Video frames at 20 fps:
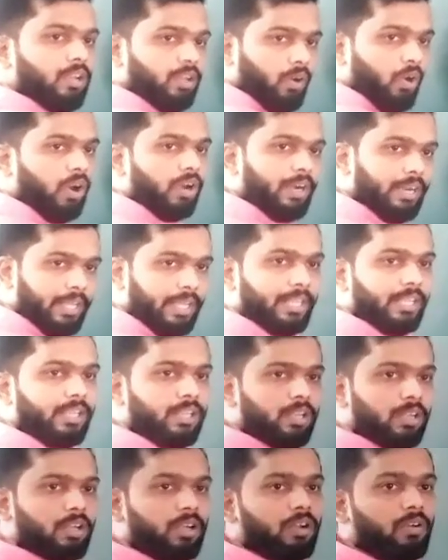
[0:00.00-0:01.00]

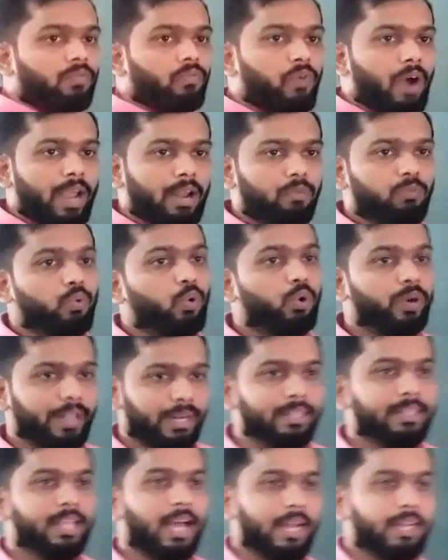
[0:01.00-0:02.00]
already wound
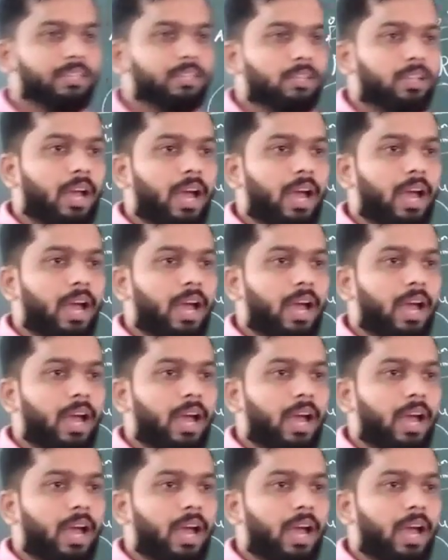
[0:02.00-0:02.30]
in that,